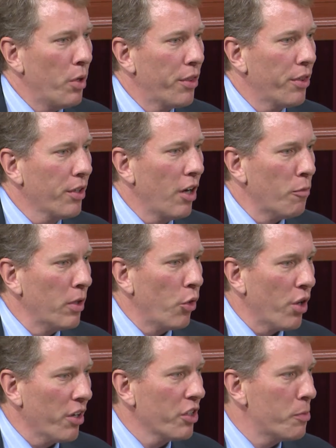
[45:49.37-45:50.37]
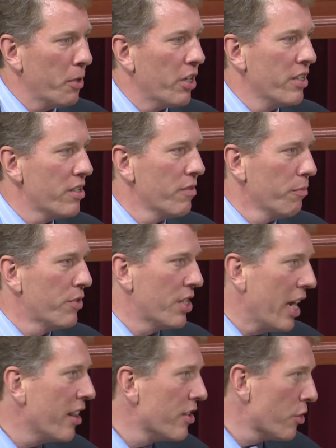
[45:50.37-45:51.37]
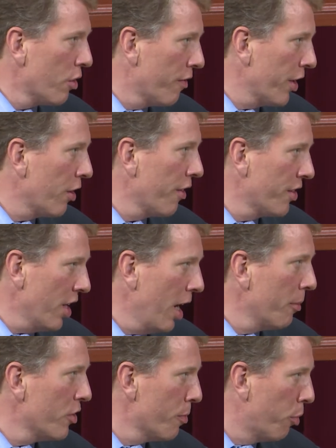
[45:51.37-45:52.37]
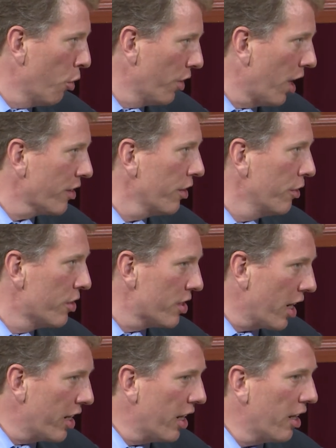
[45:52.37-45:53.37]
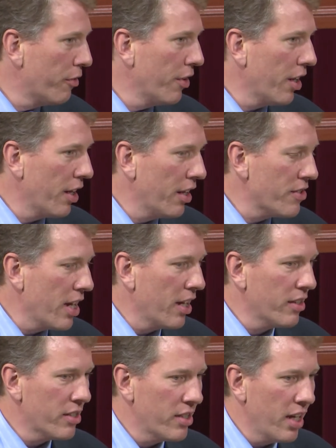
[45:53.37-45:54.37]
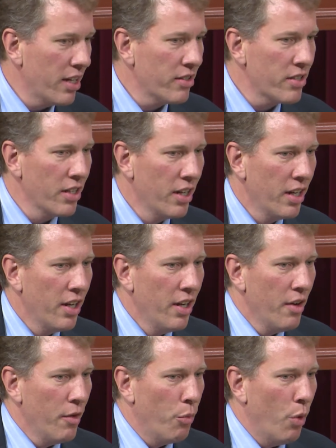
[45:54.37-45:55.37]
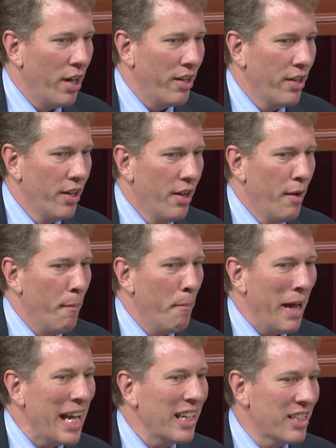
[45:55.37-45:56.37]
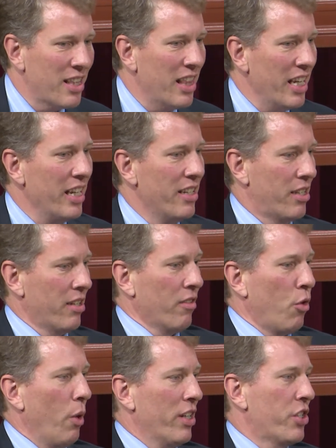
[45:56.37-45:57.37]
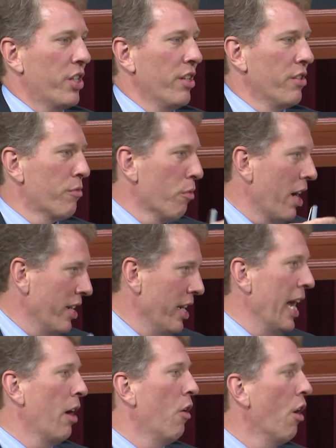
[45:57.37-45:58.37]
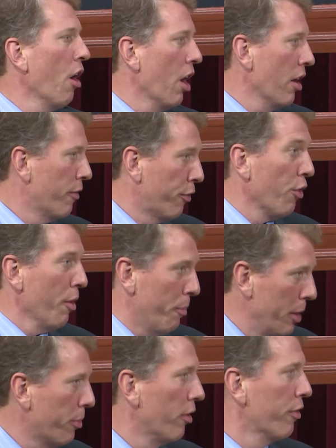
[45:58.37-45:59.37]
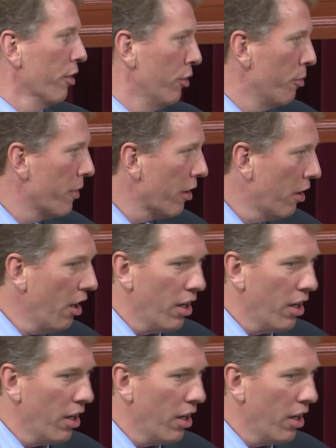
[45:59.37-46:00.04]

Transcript: with government lawyering experience say this sort of thing all the time. It's important not sure. to lose sight of, and as Ann says, what makes these questions right now hard for the people for whom they're